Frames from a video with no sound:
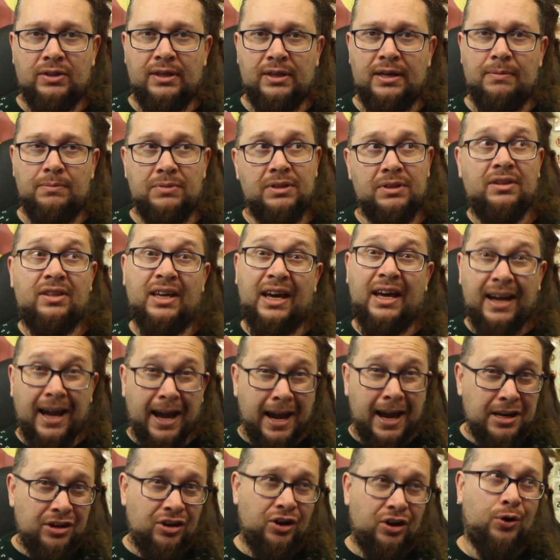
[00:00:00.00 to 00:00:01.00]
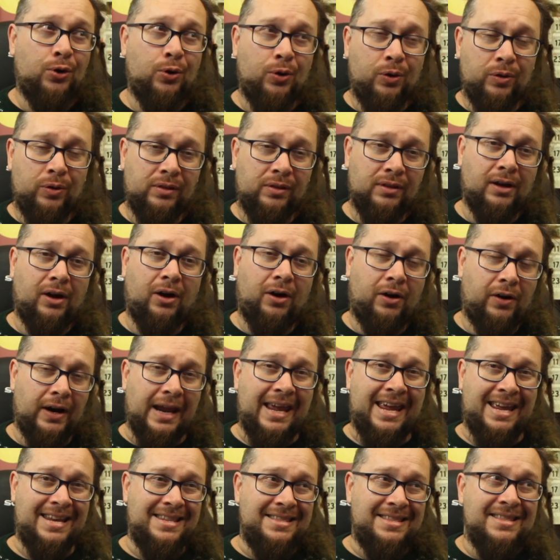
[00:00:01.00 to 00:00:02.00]
themes that I know are
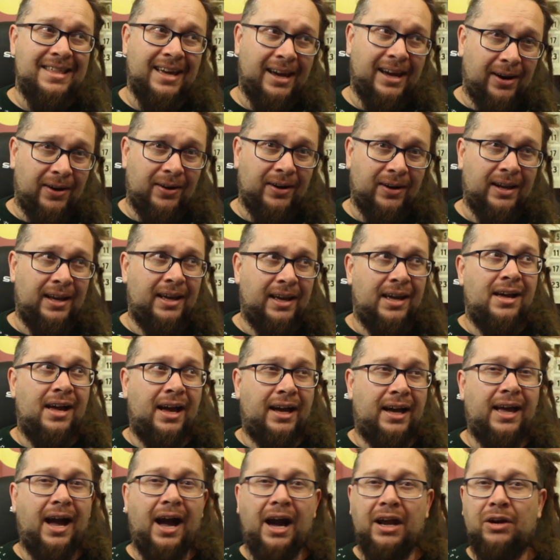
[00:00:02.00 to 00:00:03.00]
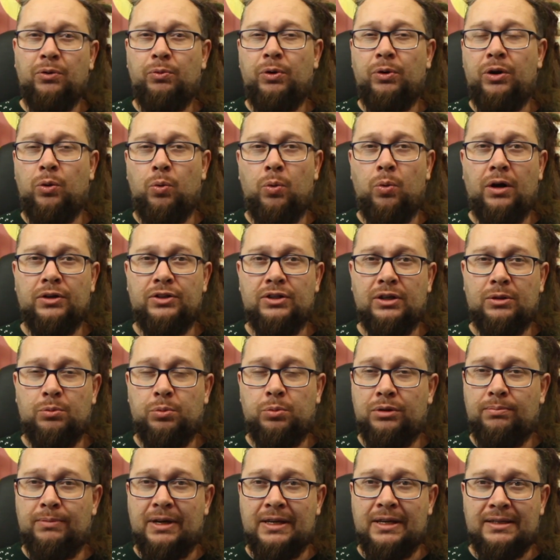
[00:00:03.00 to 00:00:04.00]
in there. I kind of want to watch it
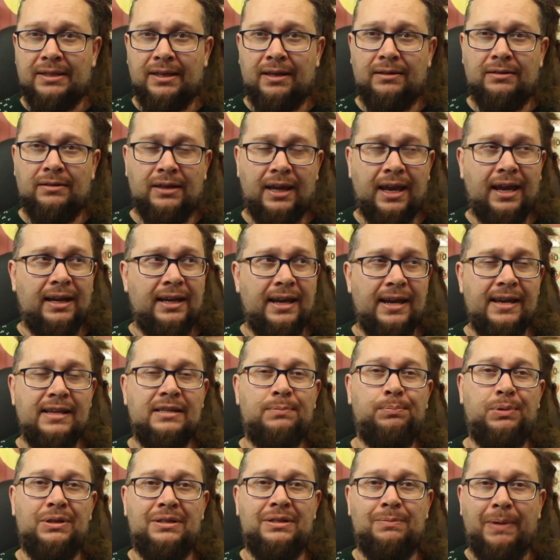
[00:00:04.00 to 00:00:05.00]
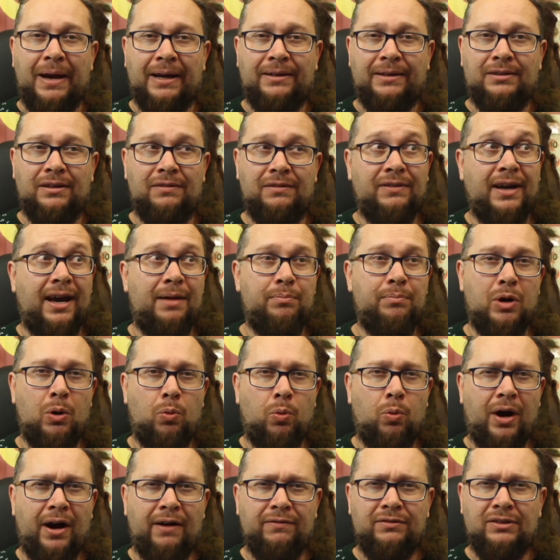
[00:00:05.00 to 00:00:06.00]
with my son to get his perspective and my
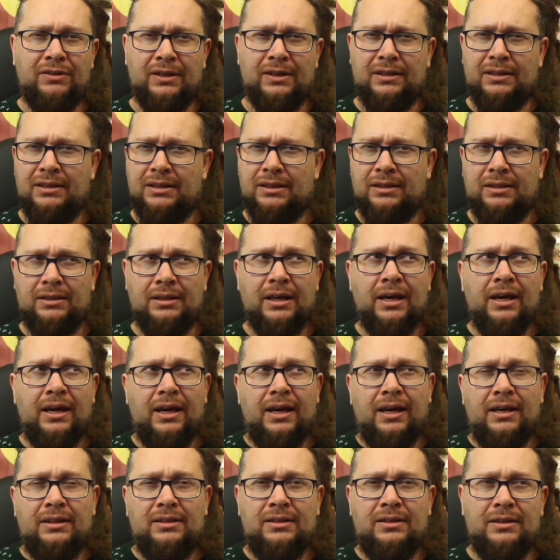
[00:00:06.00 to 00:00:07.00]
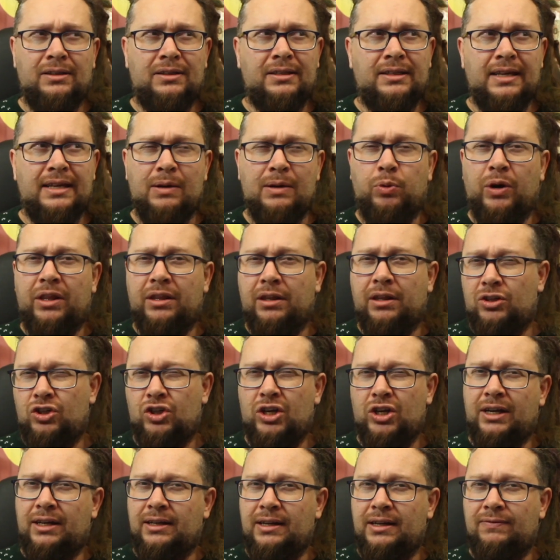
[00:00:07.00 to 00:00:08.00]
wife to see whether
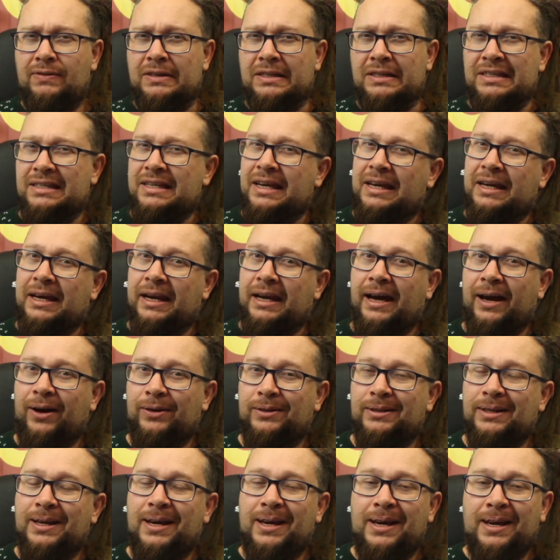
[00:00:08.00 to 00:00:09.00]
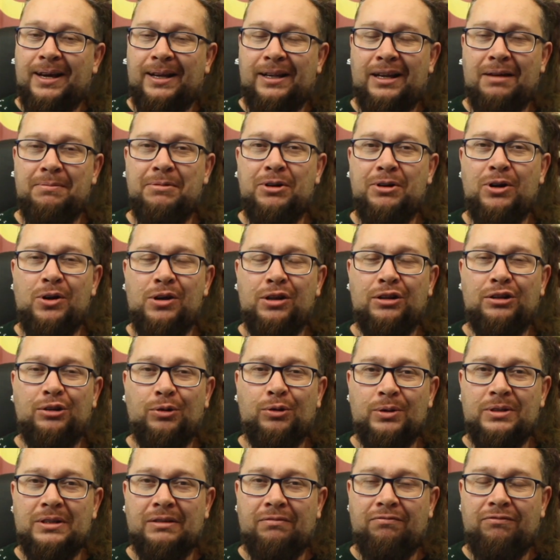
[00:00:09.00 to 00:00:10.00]
she can even stick it out. Let me know your
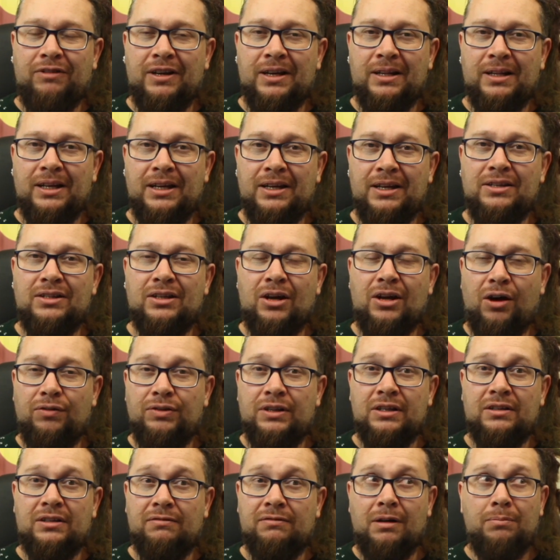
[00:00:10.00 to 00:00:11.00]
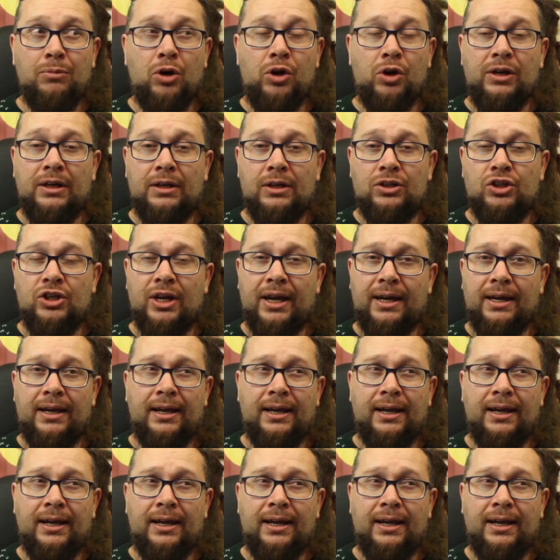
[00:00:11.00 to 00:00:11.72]
thoughts and feelings on this film. Are you going to check